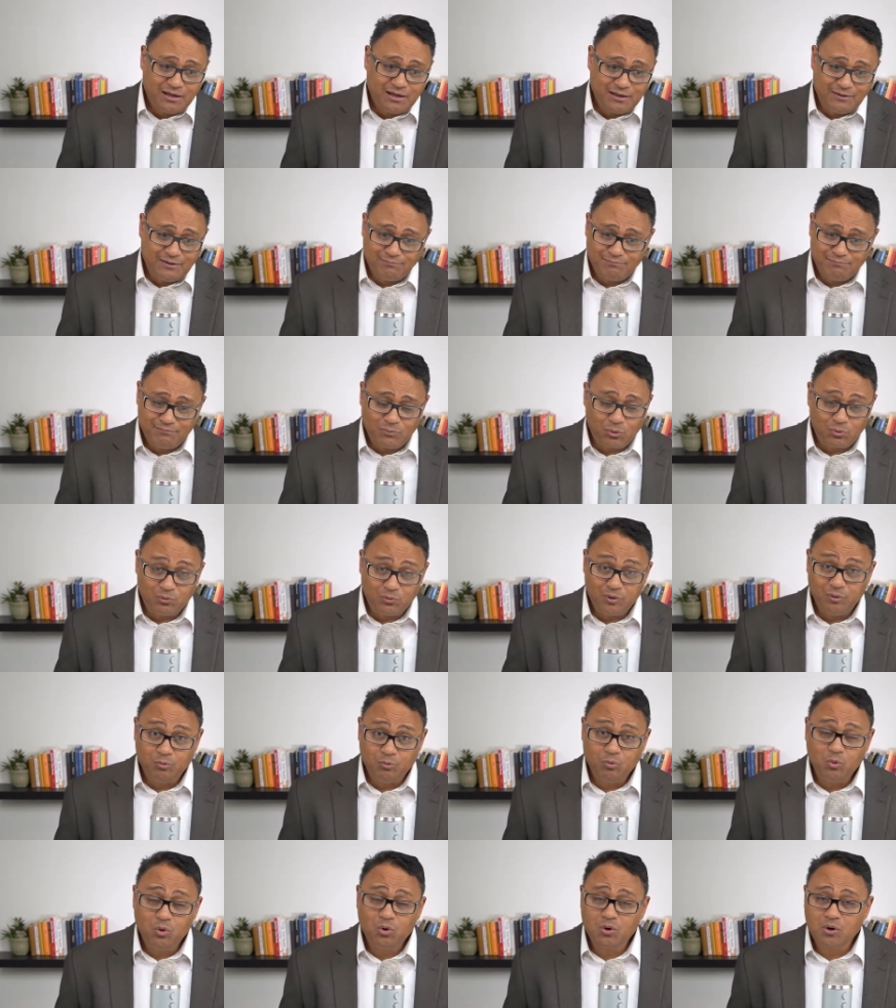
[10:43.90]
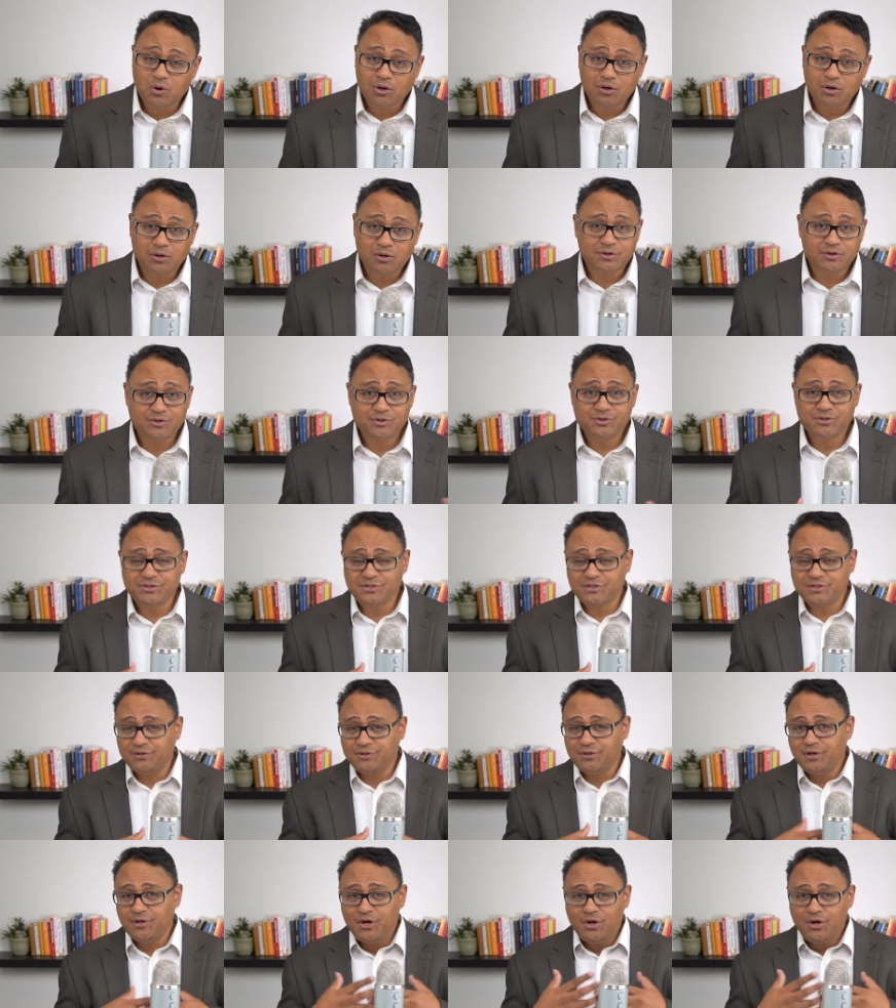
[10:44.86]
rewards and
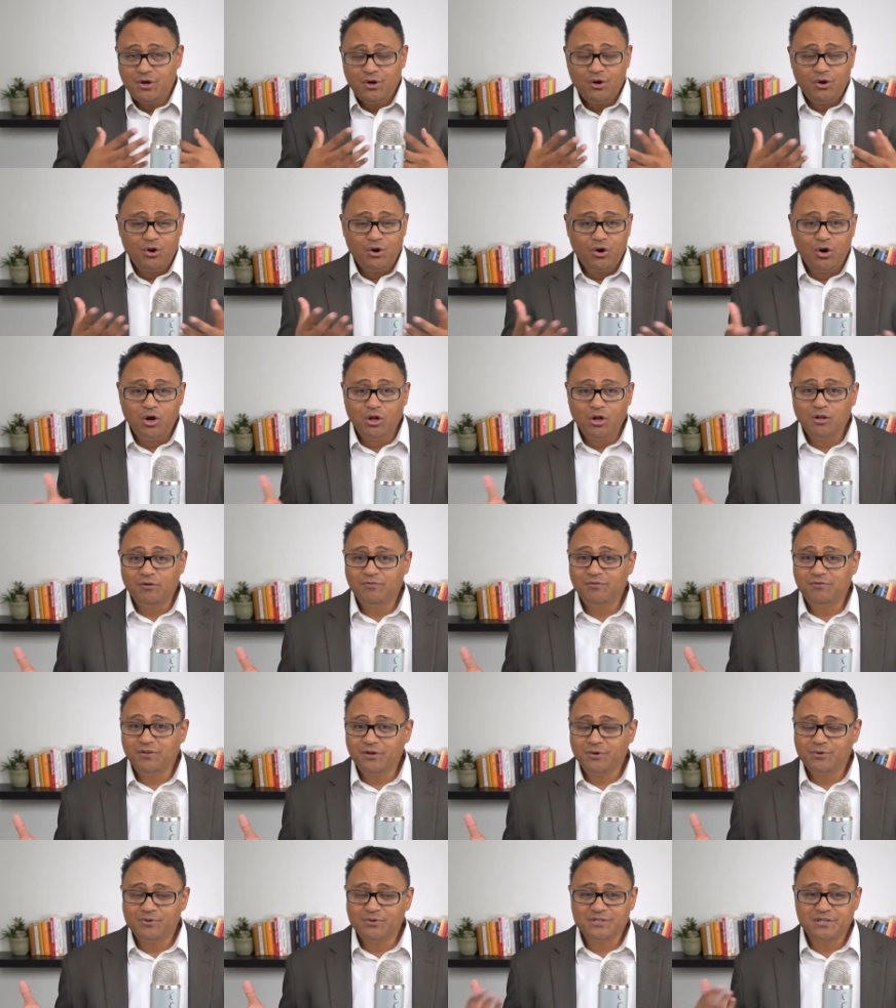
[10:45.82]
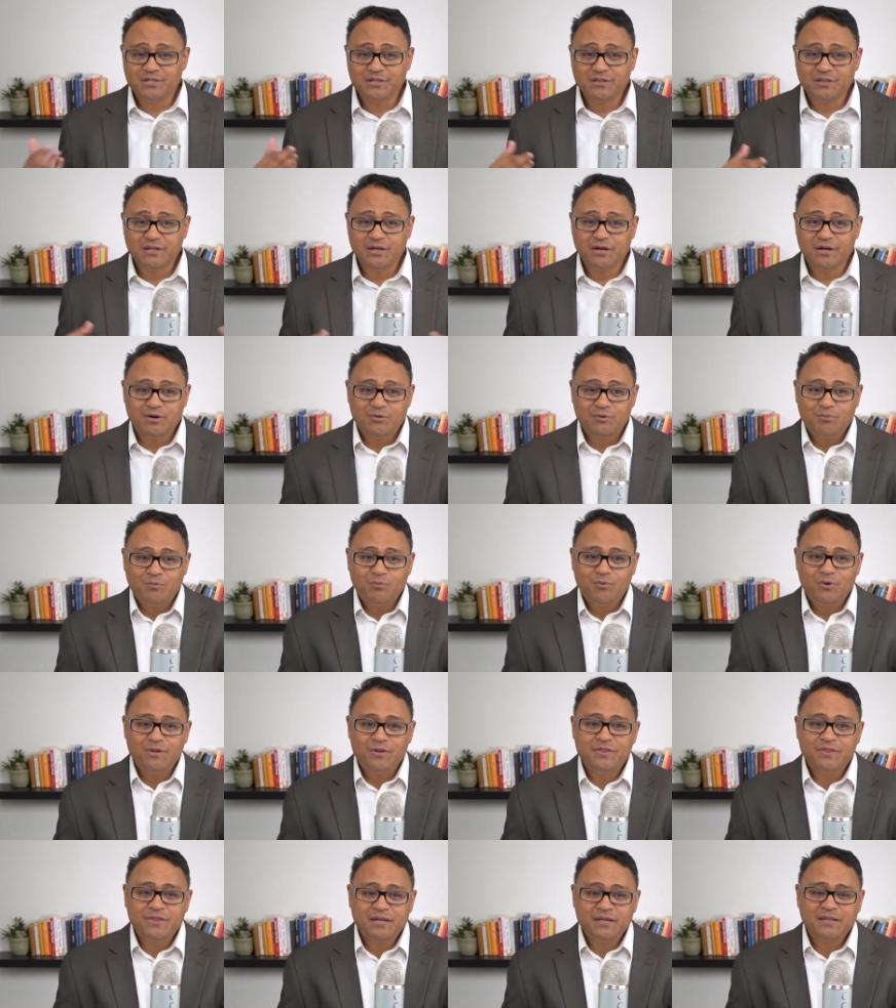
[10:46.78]
all of those in there, one
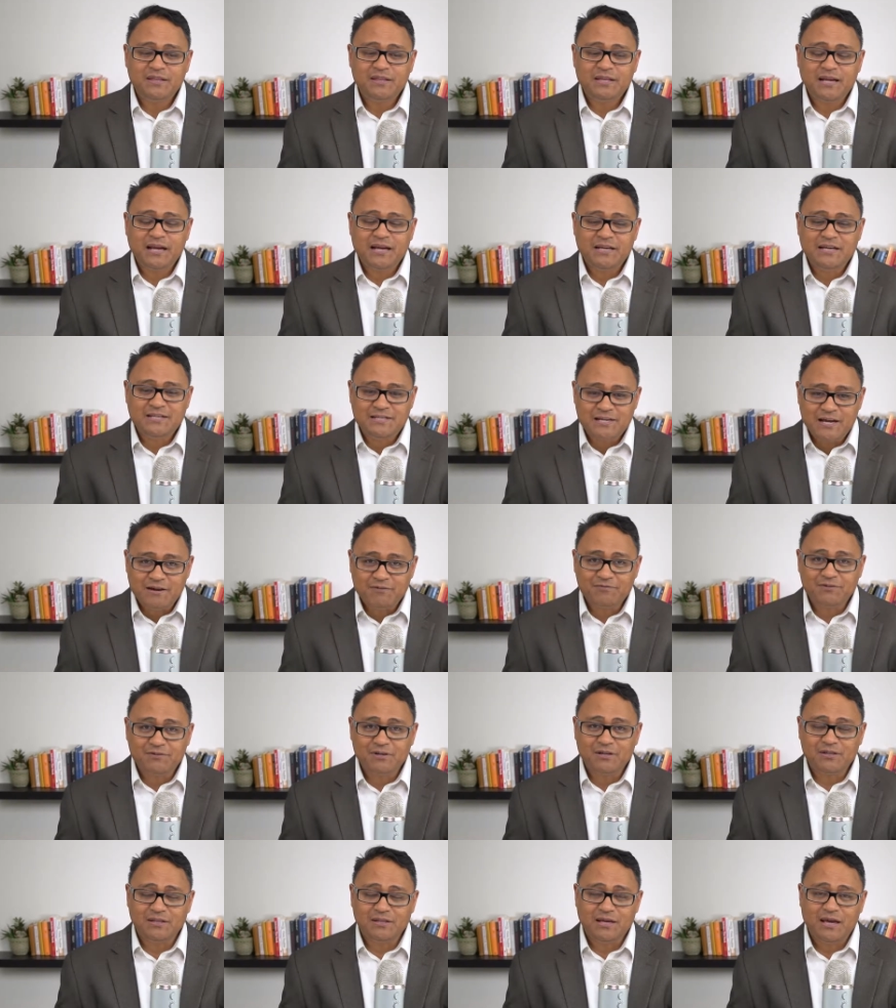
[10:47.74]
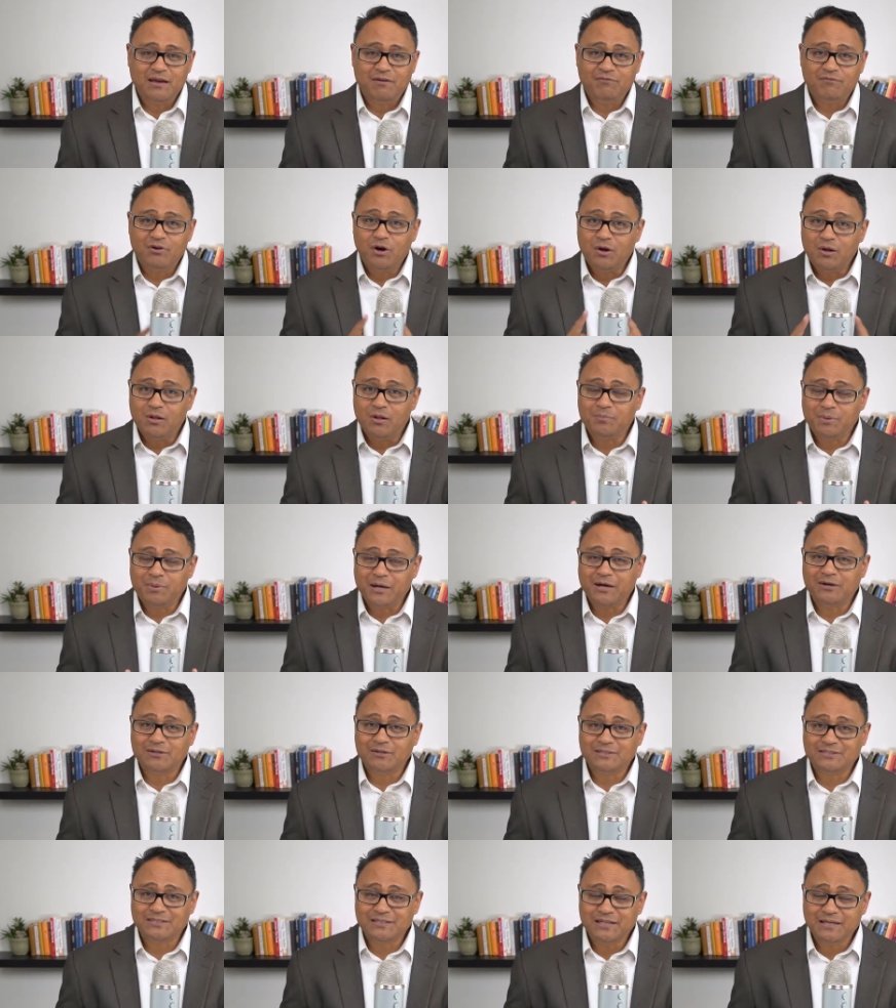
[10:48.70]
thing that I definitely have all
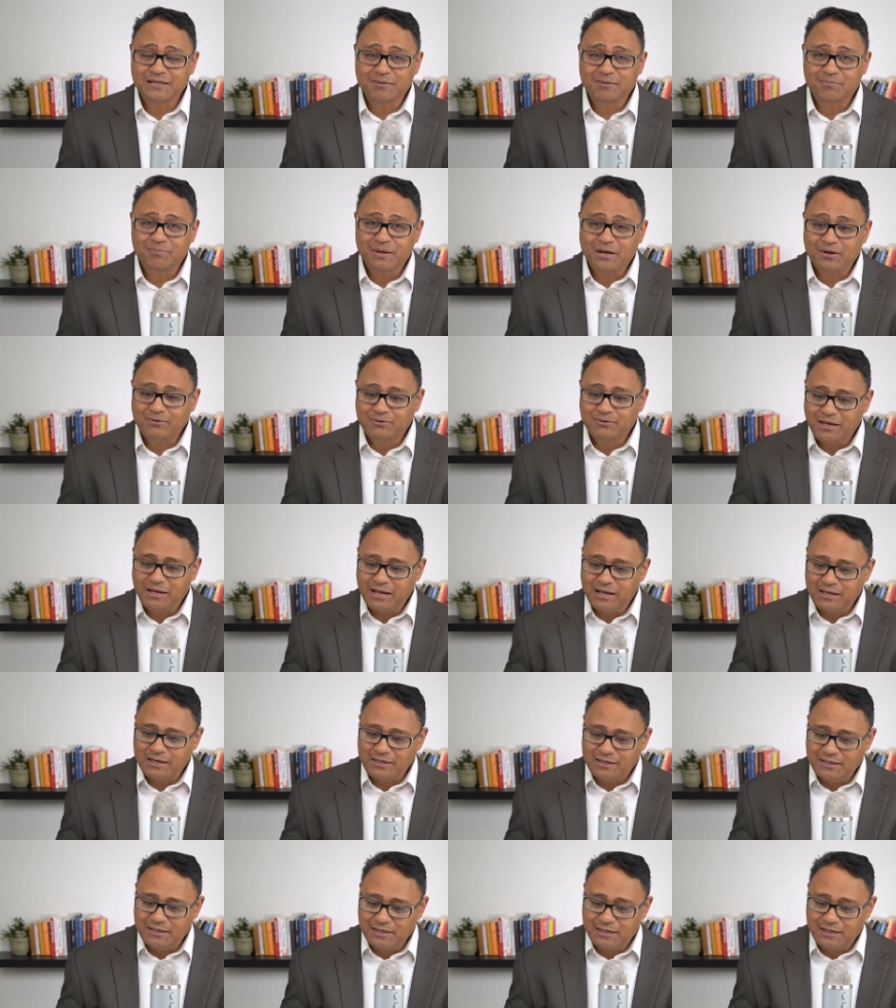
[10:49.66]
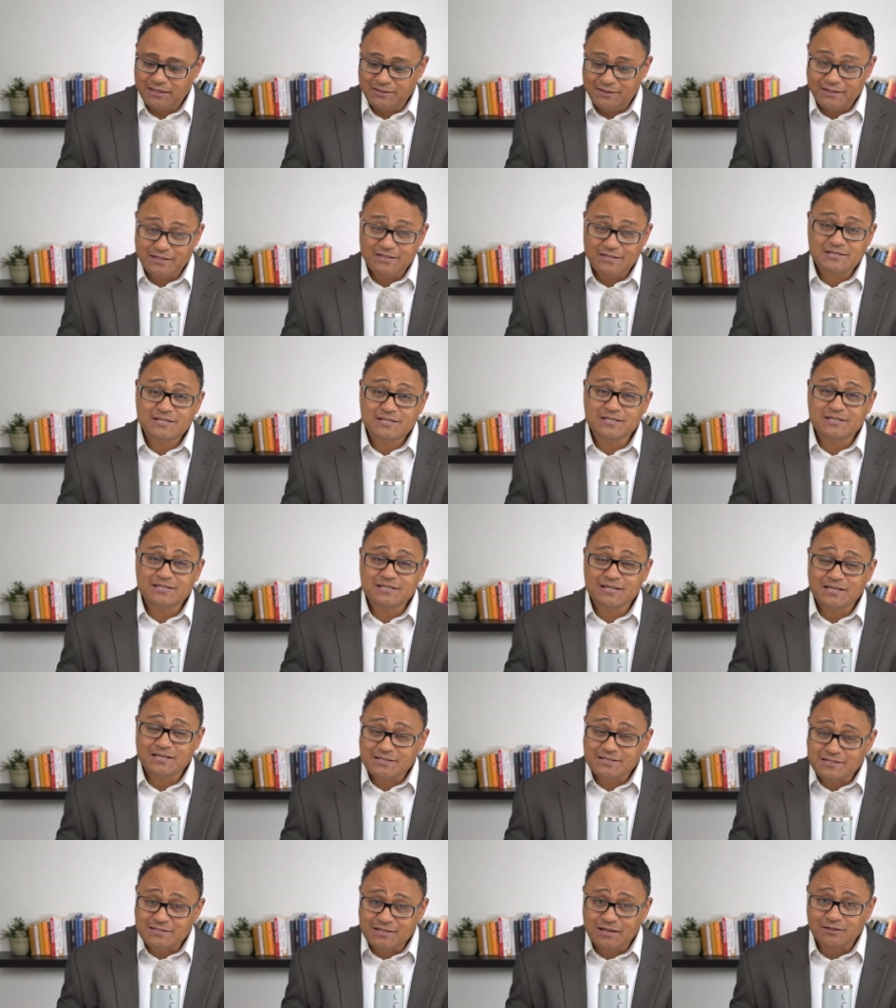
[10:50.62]
parents think about, and this is
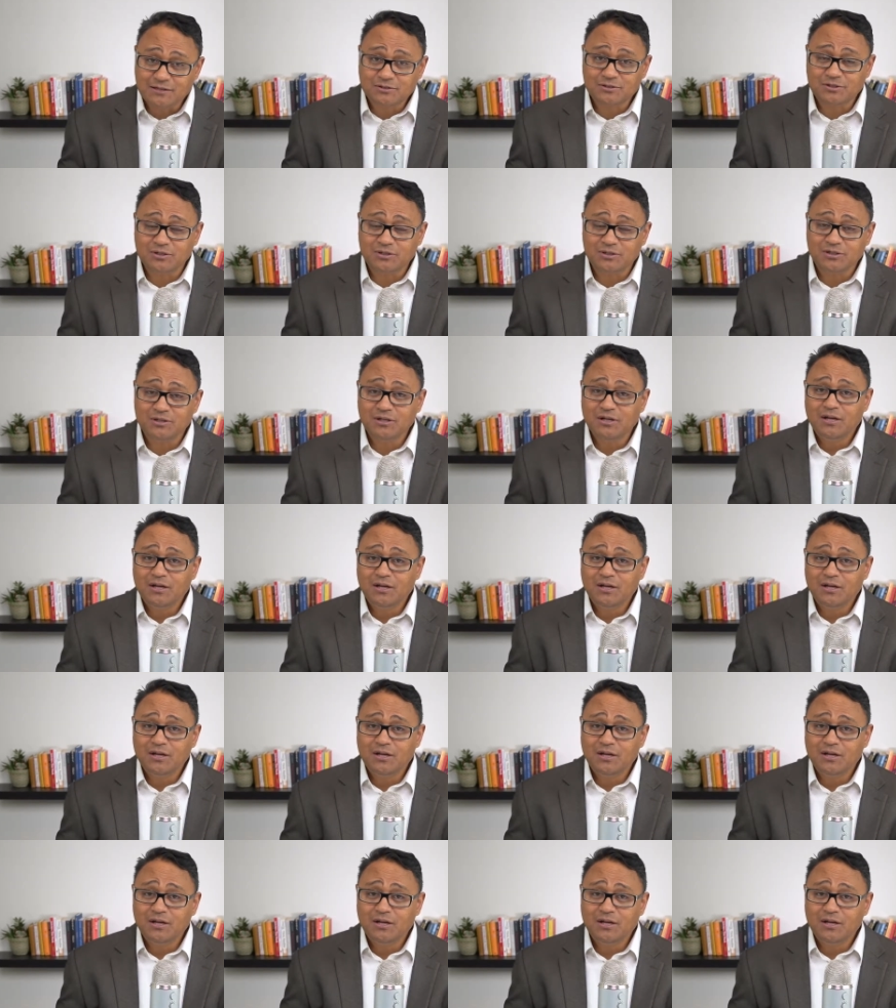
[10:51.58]
essential,